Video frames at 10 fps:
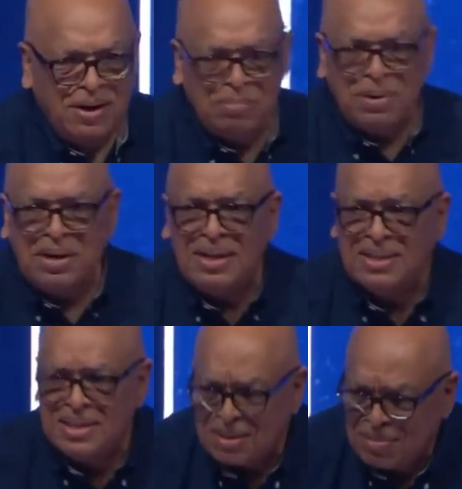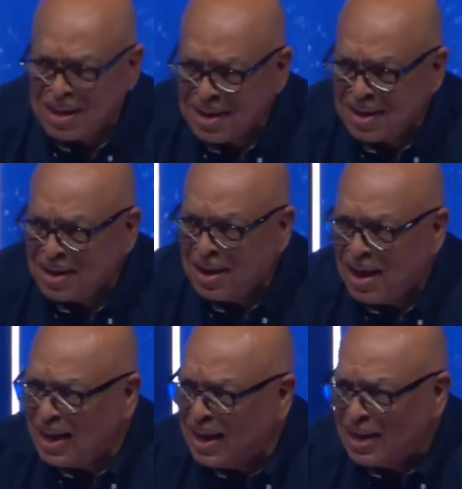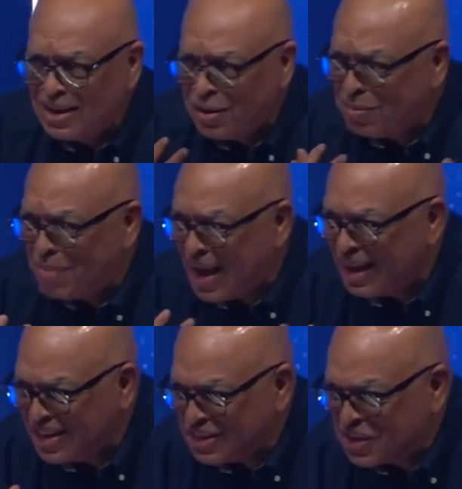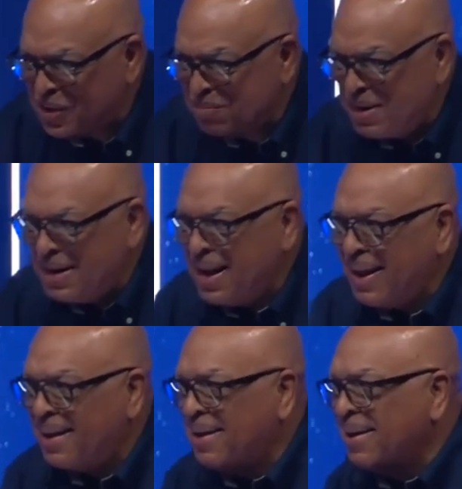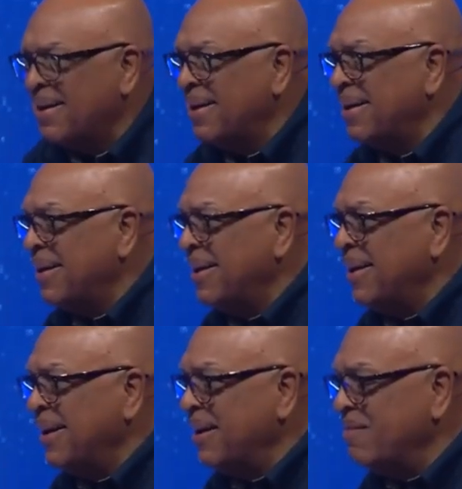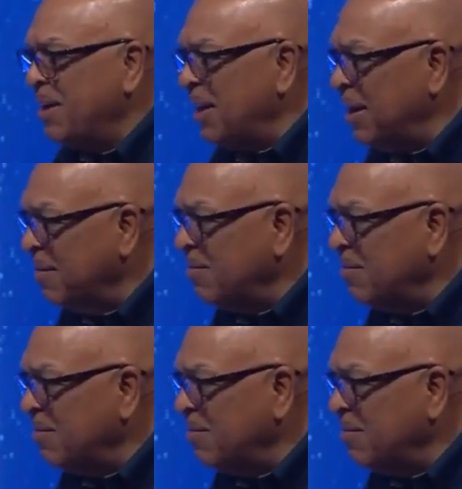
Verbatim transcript: here, but listen to me. I got a little mileage on me now. Hear me,